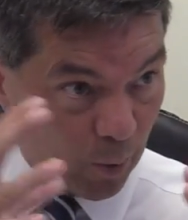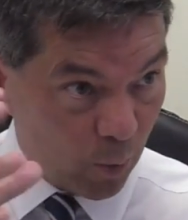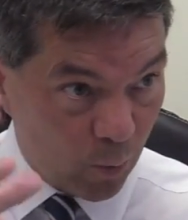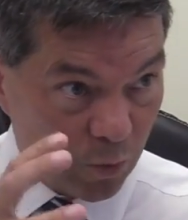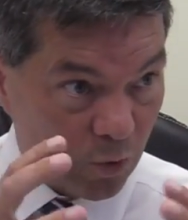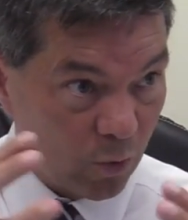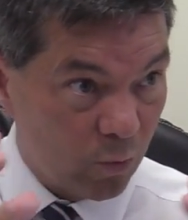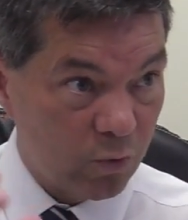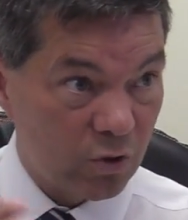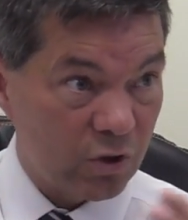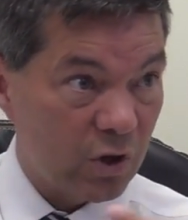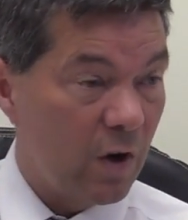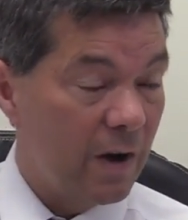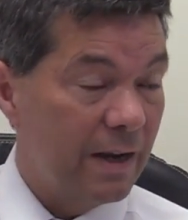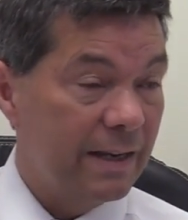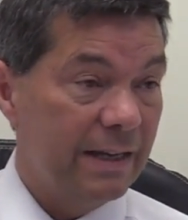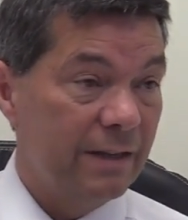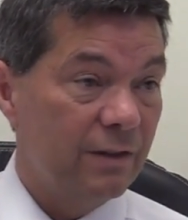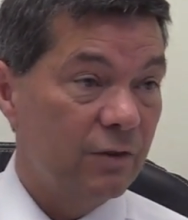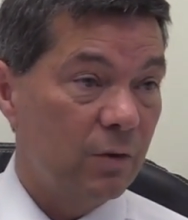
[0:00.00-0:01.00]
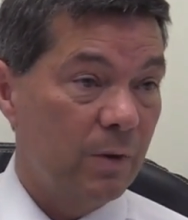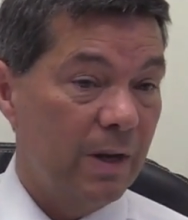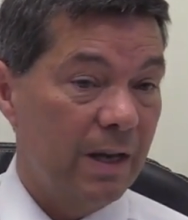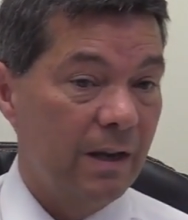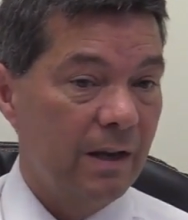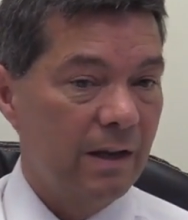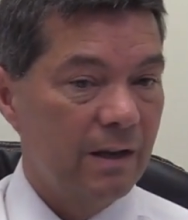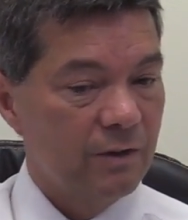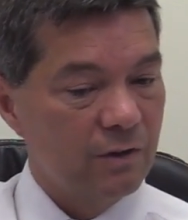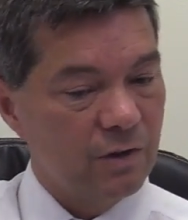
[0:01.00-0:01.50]
board all tied into
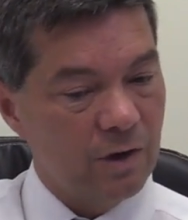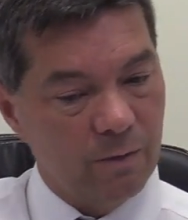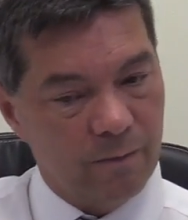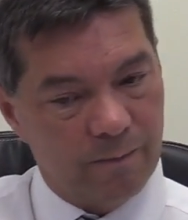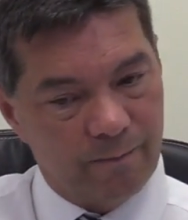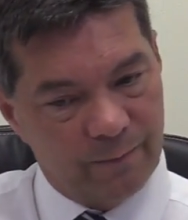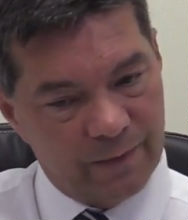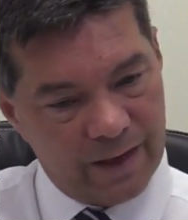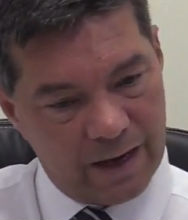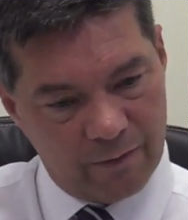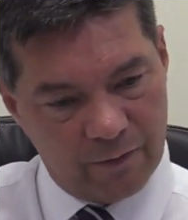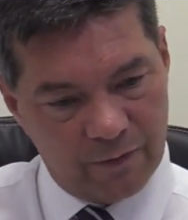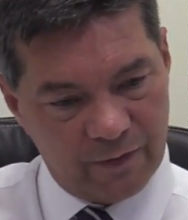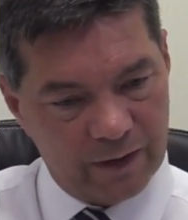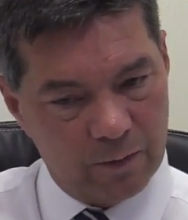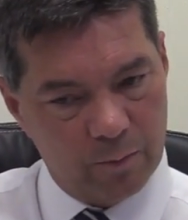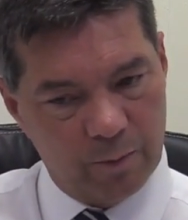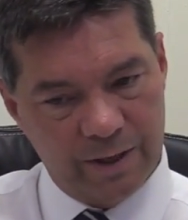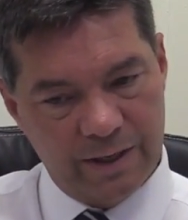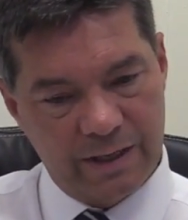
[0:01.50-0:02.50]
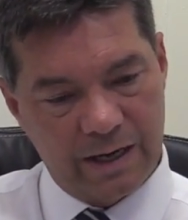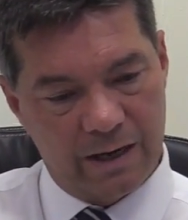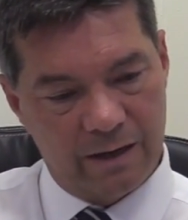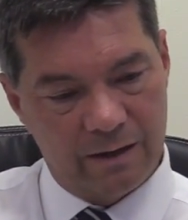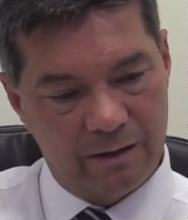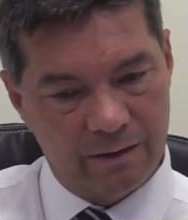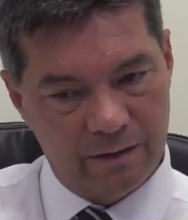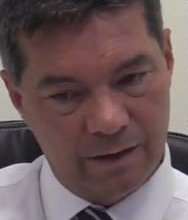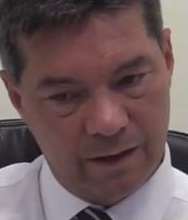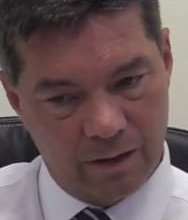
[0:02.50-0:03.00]
it. So everything will be
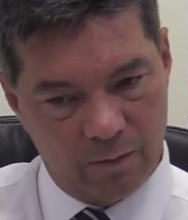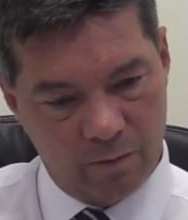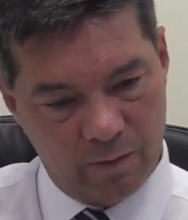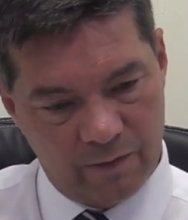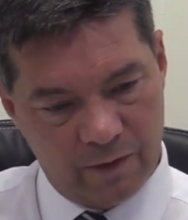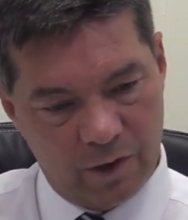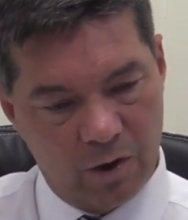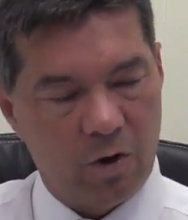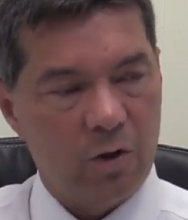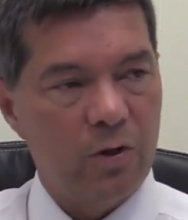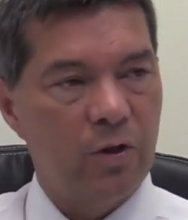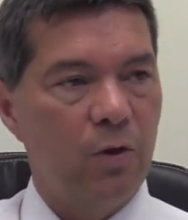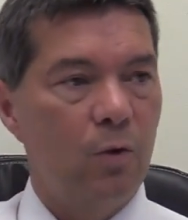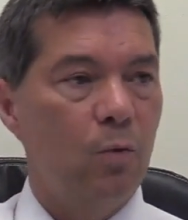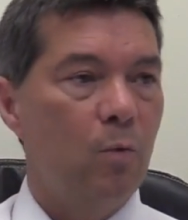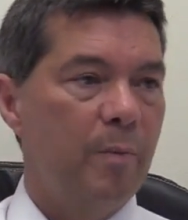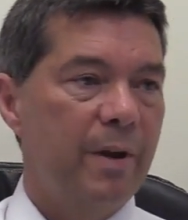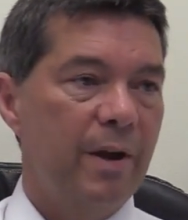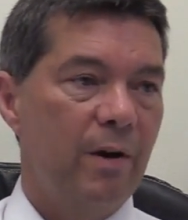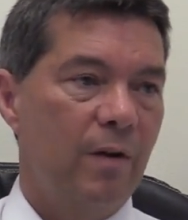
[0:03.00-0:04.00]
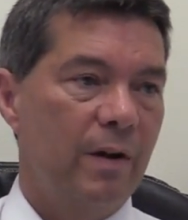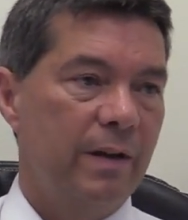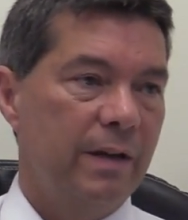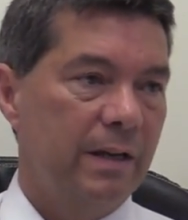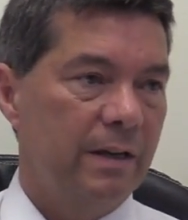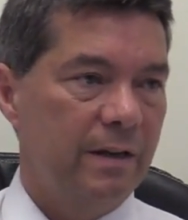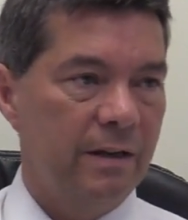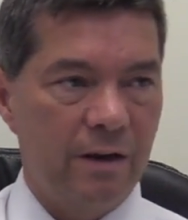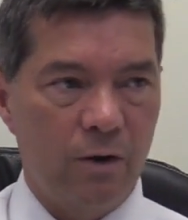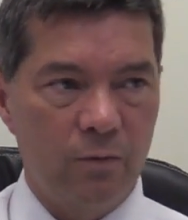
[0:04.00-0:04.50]
done, you know, with a lot of thought behind
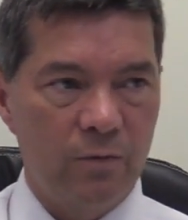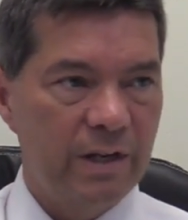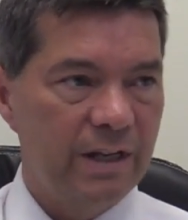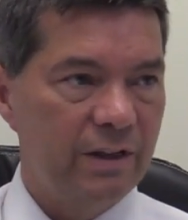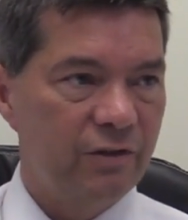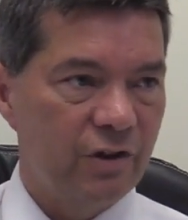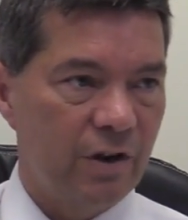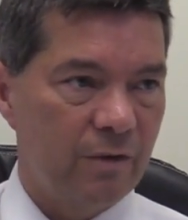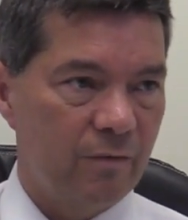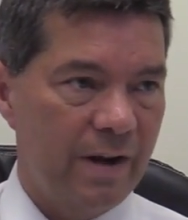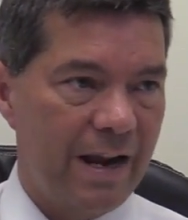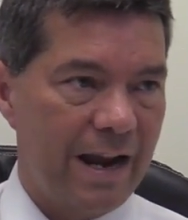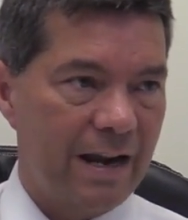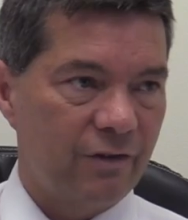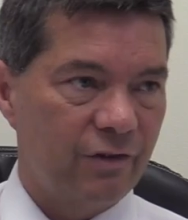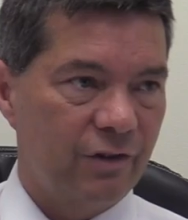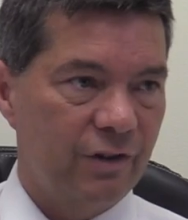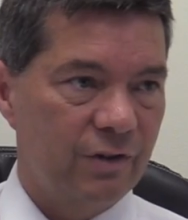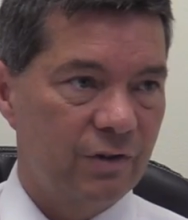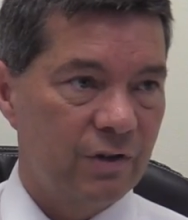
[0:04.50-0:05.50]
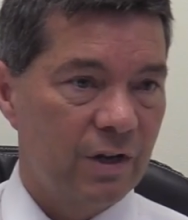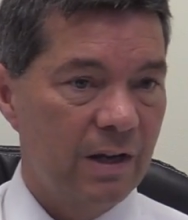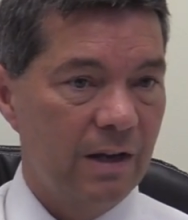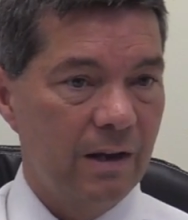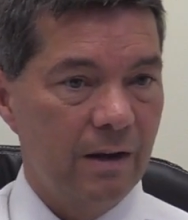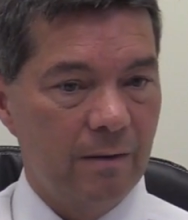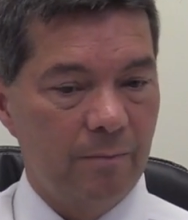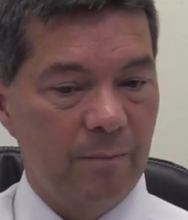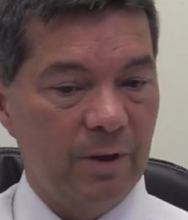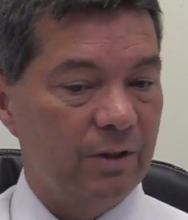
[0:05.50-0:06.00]
it, no knee-jerk reactions.
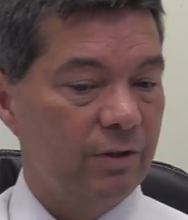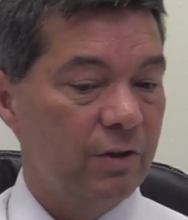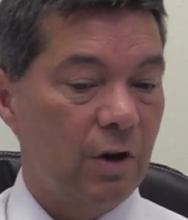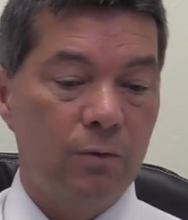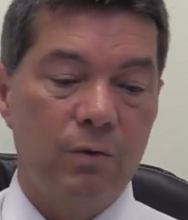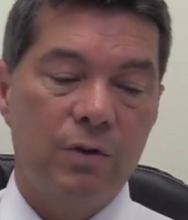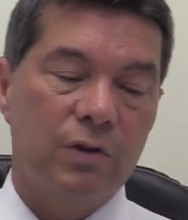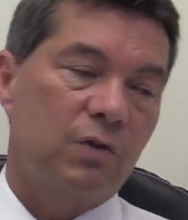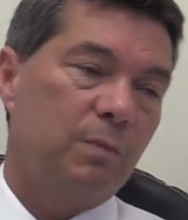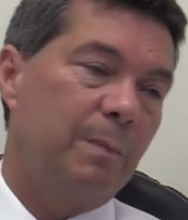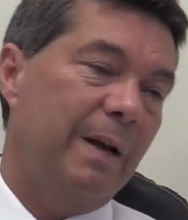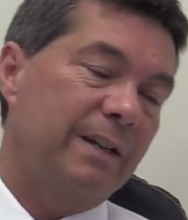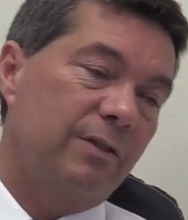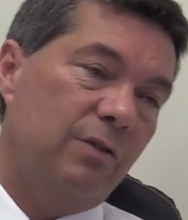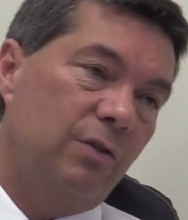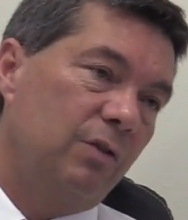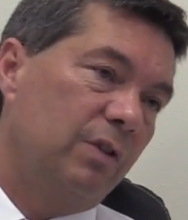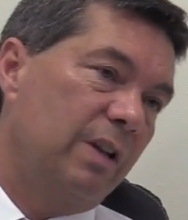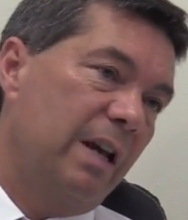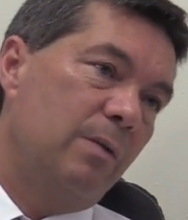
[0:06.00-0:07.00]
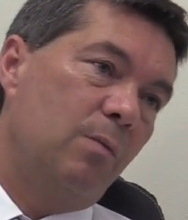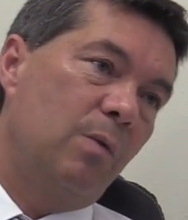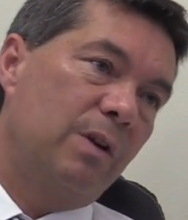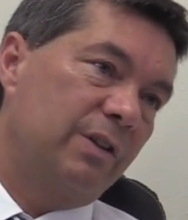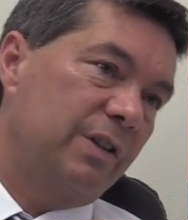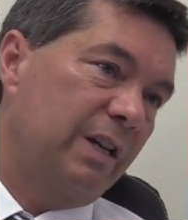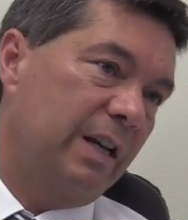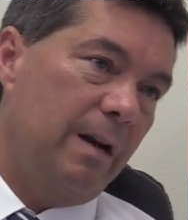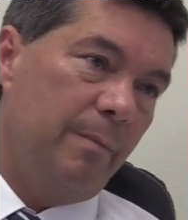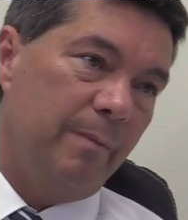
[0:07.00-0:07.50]
But don't expect on day
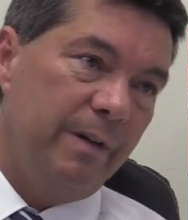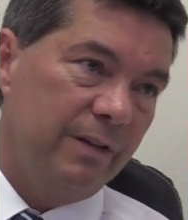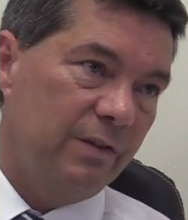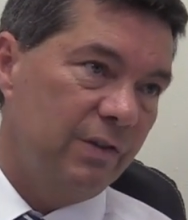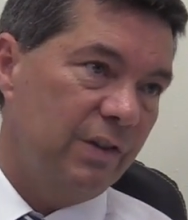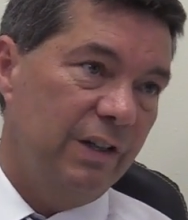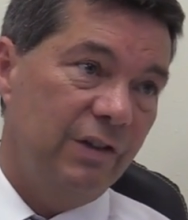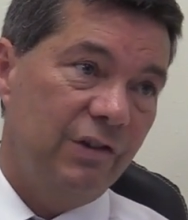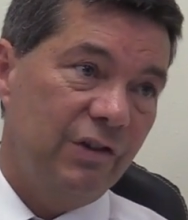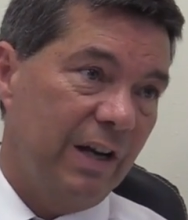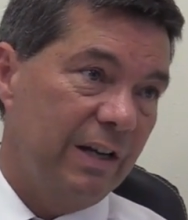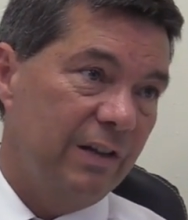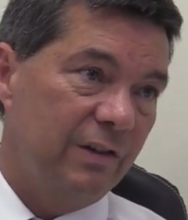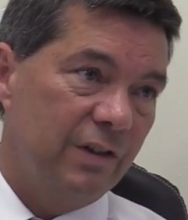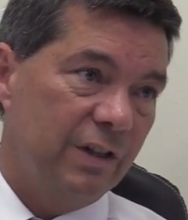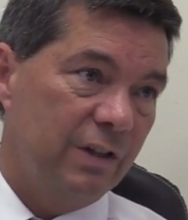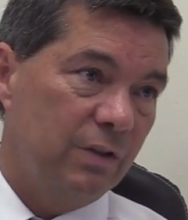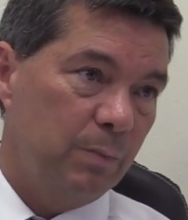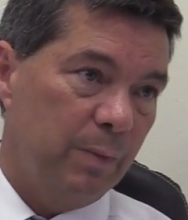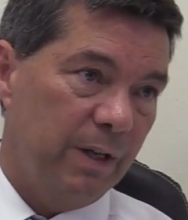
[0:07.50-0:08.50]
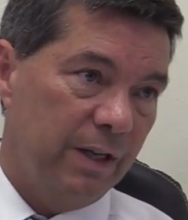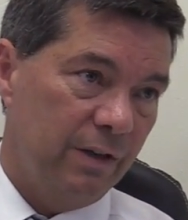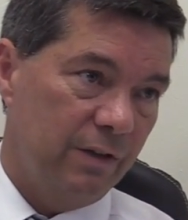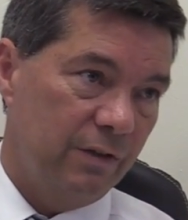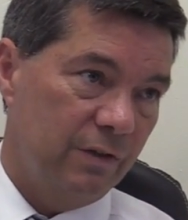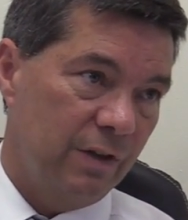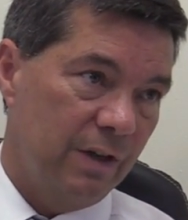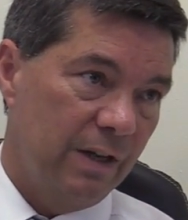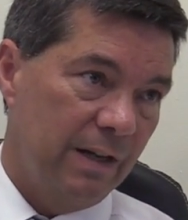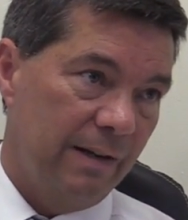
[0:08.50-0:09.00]
one to come in and see changes,
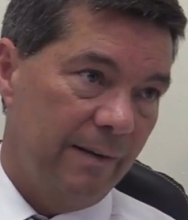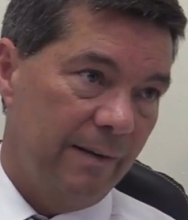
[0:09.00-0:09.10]
because